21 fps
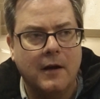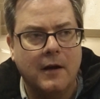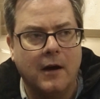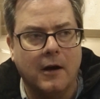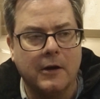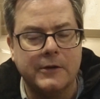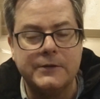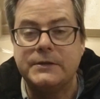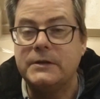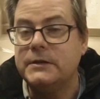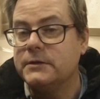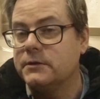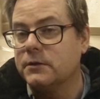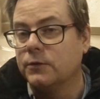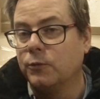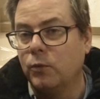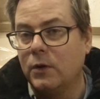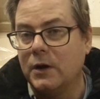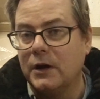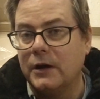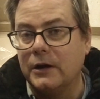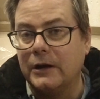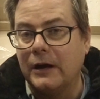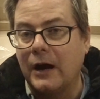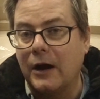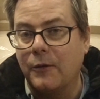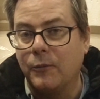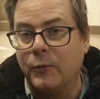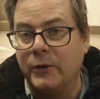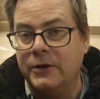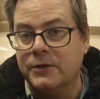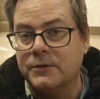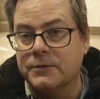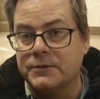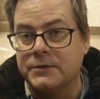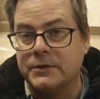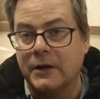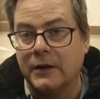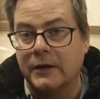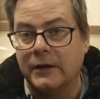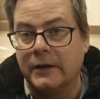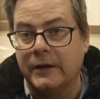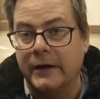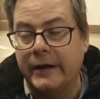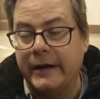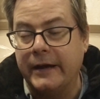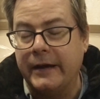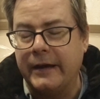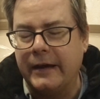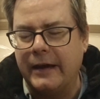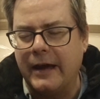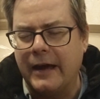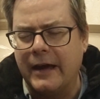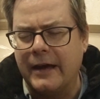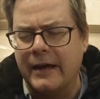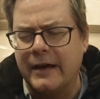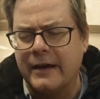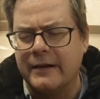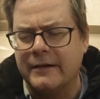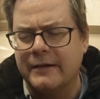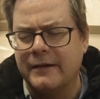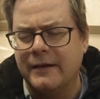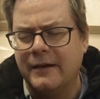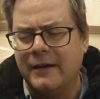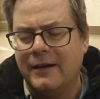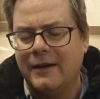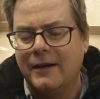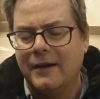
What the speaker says: On season one, we used an